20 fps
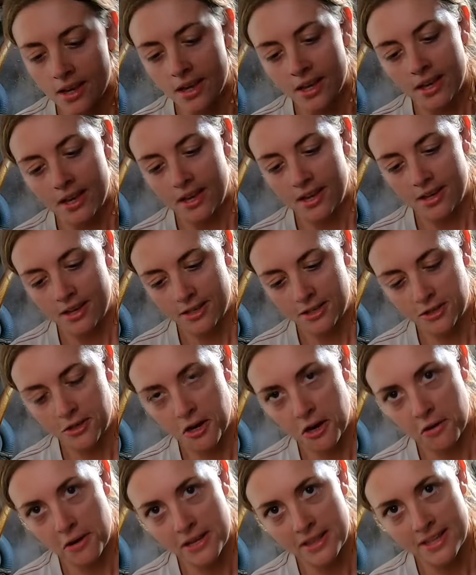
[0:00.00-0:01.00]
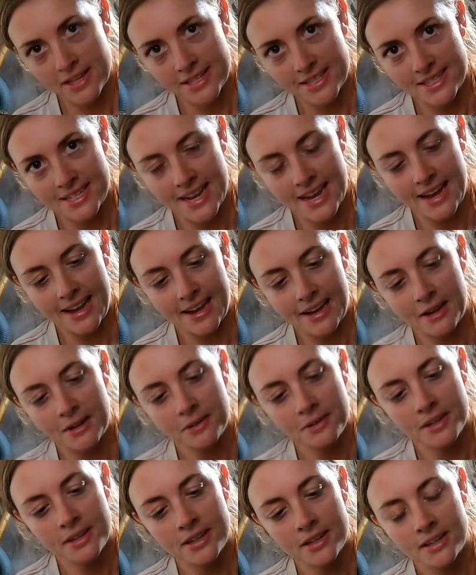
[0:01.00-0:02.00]
hulls instead of the lovely
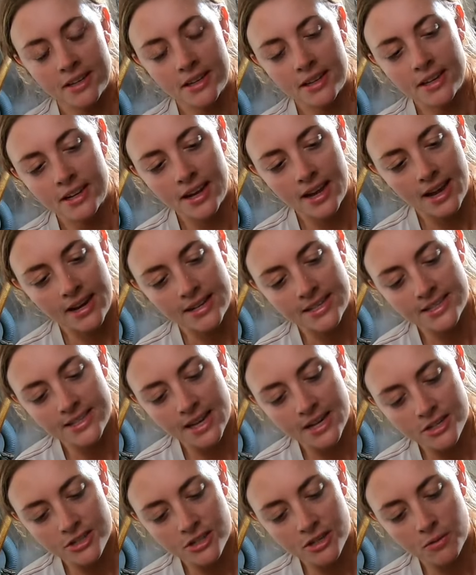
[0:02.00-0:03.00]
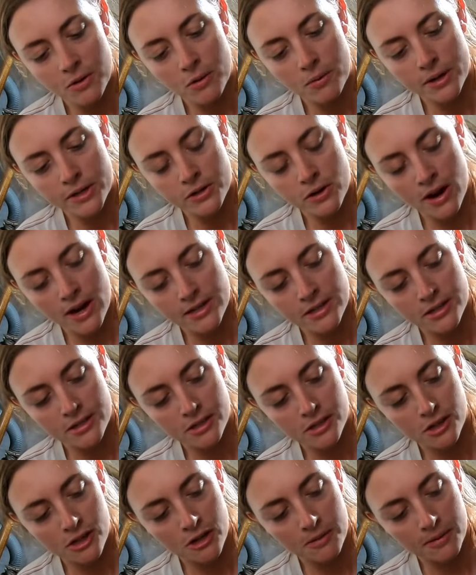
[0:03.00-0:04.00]
TruDesign, we would have had a
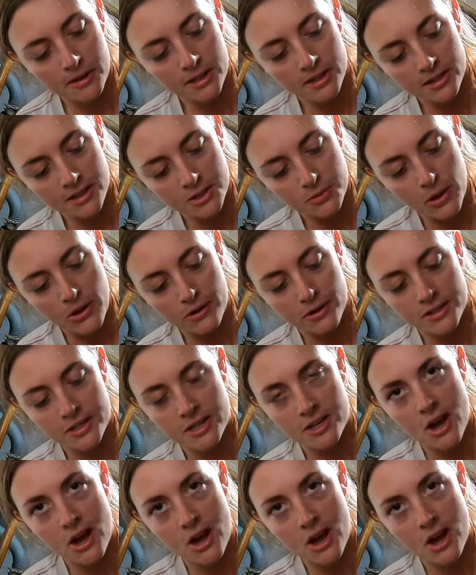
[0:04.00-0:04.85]
huge problem.